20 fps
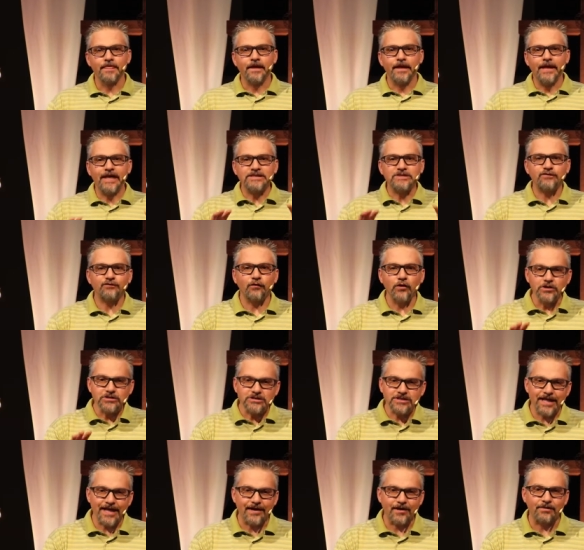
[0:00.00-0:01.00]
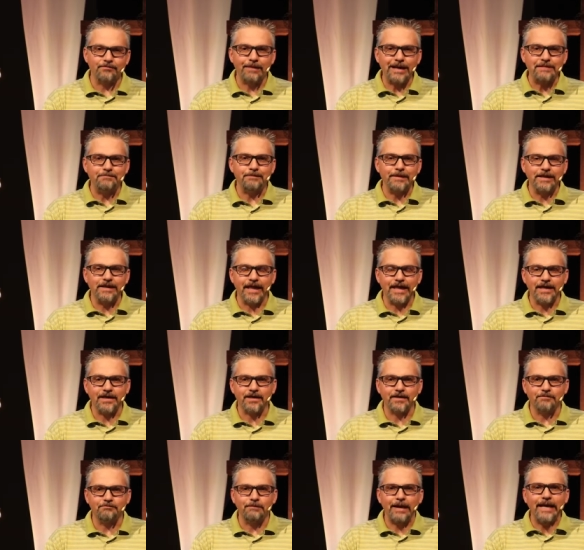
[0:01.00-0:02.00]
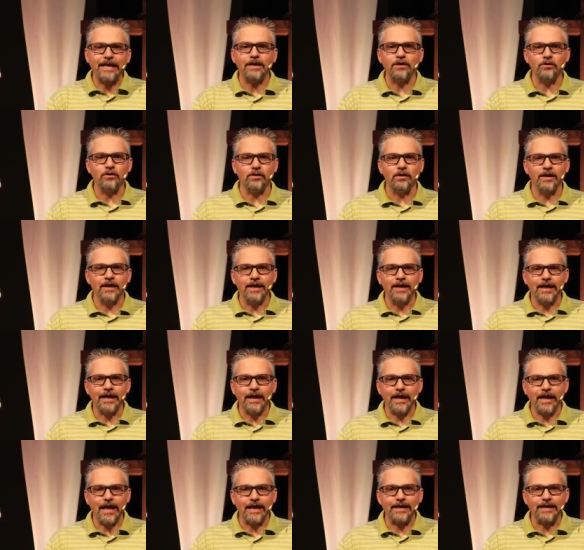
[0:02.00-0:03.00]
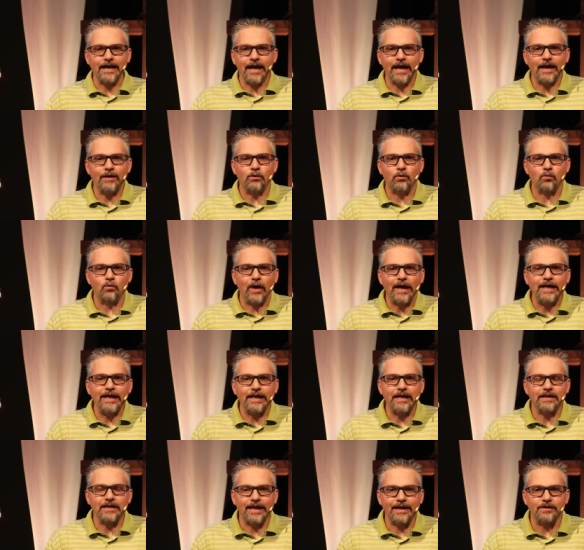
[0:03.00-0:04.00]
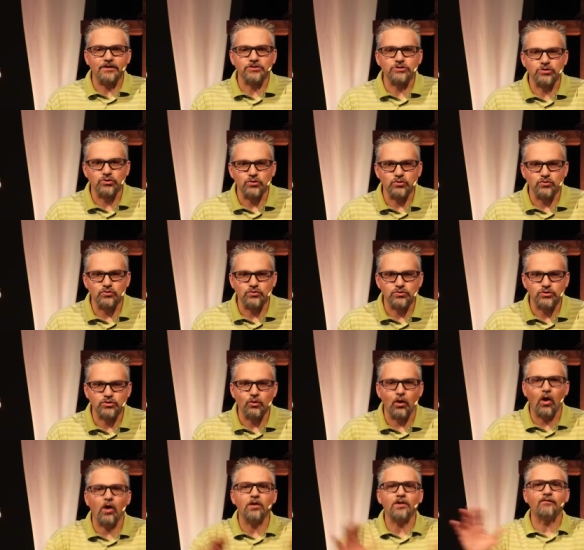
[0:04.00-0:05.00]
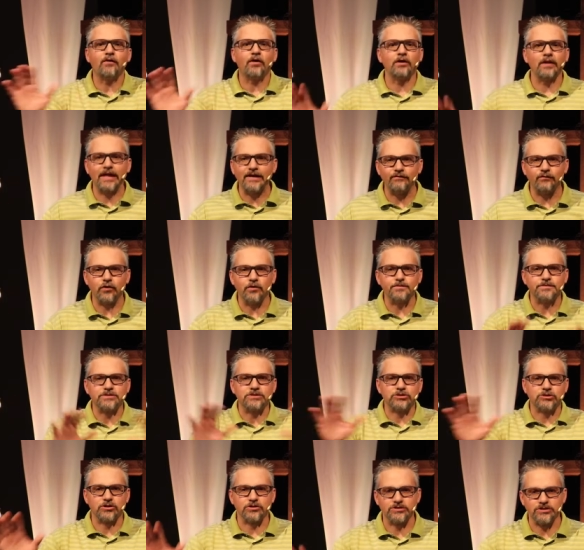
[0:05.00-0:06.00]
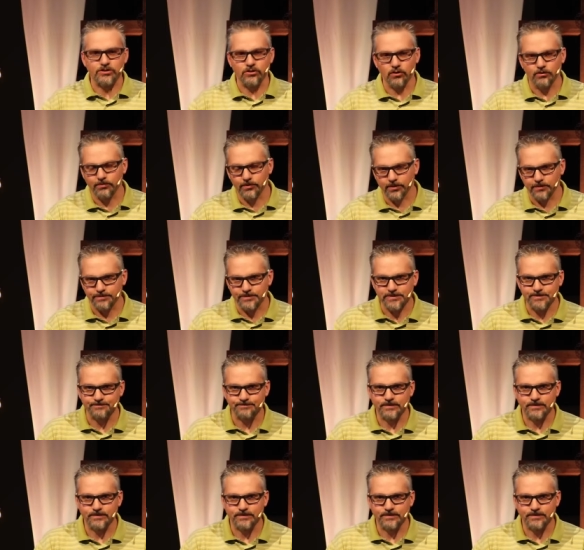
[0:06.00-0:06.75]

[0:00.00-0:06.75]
his first letter might be like Michael and I writing a letter to, to all of our life groups and church at home groups.